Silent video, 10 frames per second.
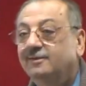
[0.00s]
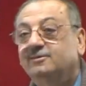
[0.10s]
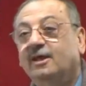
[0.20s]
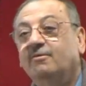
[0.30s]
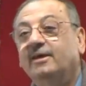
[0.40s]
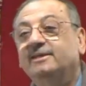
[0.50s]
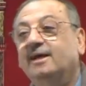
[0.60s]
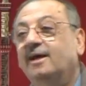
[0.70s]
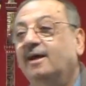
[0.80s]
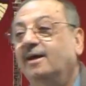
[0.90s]

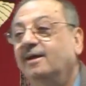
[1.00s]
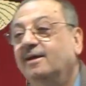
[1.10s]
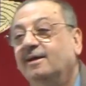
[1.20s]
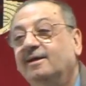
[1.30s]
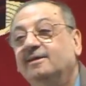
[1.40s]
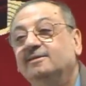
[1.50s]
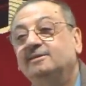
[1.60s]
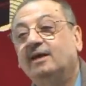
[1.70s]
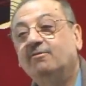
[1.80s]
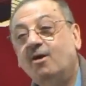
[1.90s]
tavaya,
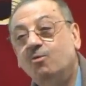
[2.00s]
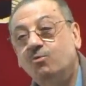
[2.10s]
tavau.